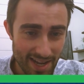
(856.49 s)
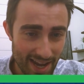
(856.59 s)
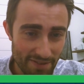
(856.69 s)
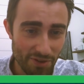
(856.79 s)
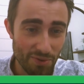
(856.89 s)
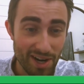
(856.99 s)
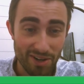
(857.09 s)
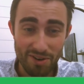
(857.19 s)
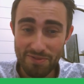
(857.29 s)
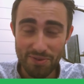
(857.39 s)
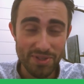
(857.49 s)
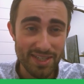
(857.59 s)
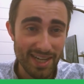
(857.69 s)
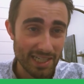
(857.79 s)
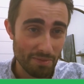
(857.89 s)
And for the record, all 4 of these
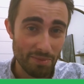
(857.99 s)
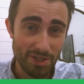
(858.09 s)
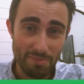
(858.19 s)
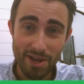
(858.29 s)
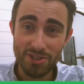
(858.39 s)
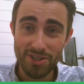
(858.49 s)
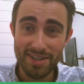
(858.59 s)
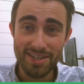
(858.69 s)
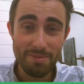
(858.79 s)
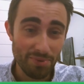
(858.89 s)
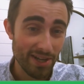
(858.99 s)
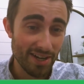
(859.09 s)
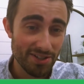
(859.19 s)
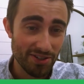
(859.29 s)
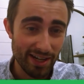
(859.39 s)
guys I'm about to mention did play
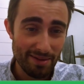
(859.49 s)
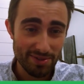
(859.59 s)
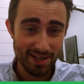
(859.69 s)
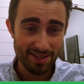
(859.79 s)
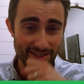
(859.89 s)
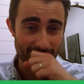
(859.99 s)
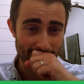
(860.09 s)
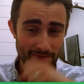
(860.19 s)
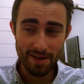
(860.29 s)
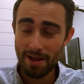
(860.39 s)
NHL games last season.